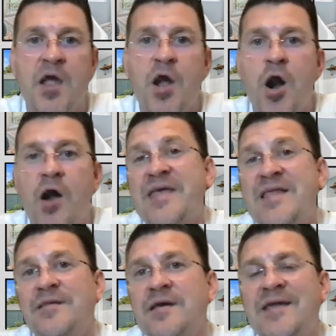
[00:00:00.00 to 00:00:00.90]
Are they
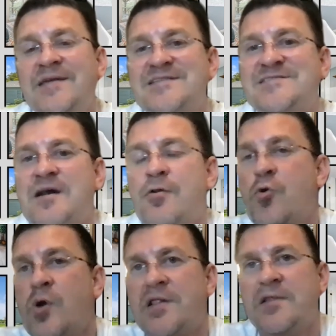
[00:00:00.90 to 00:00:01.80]
looking to sell
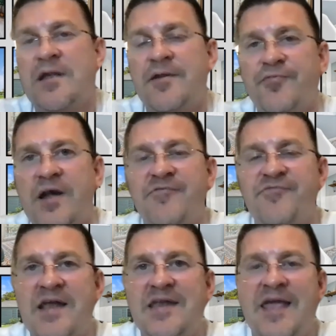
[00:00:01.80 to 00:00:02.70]
quickly, right?
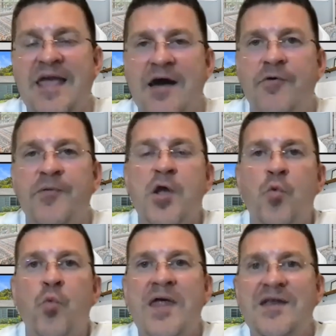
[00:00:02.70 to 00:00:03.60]
Finding out
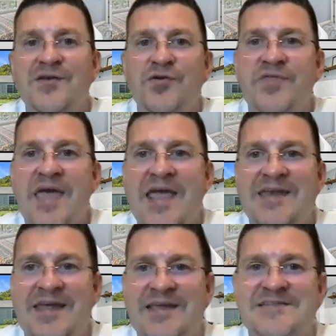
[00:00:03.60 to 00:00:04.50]
when do they
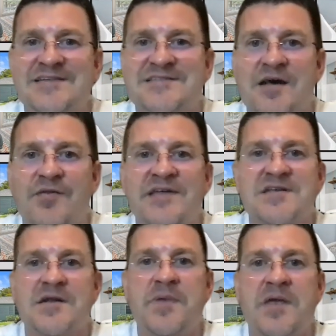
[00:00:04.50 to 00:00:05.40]
need to sell, that's
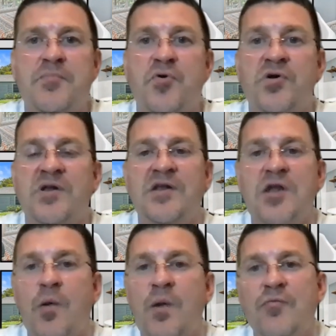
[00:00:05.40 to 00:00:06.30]
going to be important. And
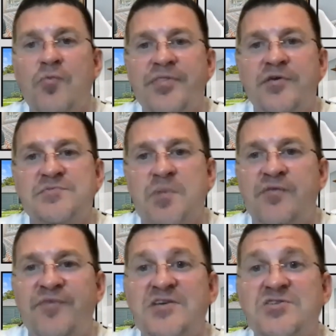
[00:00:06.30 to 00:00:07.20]
knowing what those
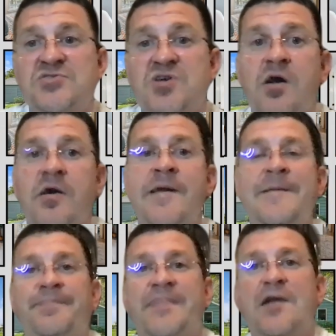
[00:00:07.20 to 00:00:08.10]
motivations are,
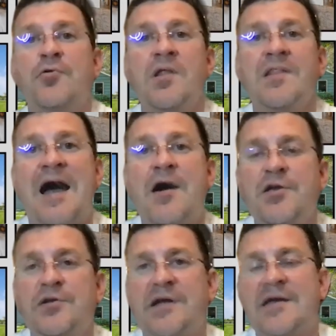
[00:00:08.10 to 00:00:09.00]
that will allow
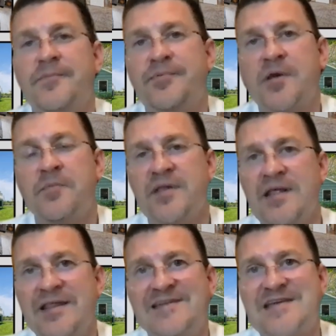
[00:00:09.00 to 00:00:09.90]
you to
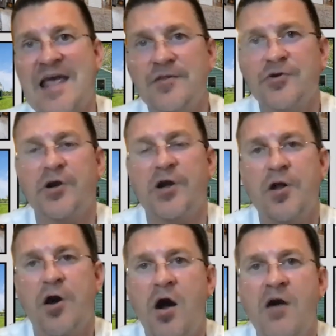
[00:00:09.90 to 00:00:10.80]
completely tailor
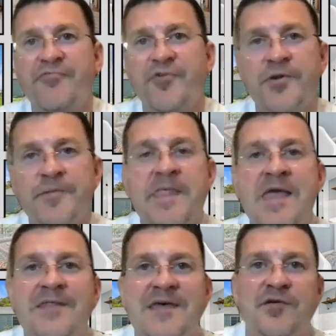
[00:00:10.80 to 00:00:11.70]
an offer
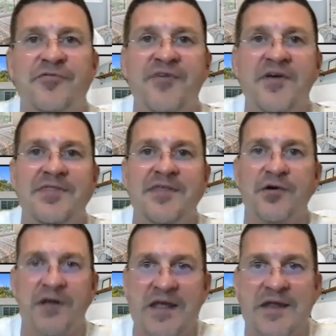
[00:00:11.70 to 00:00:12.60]
that'll fit their
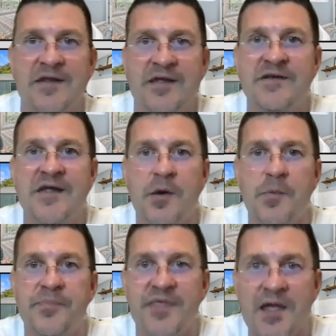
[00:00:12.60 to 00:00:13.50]
need and
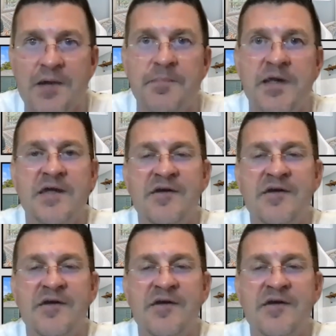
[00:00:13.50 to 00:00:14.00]
help them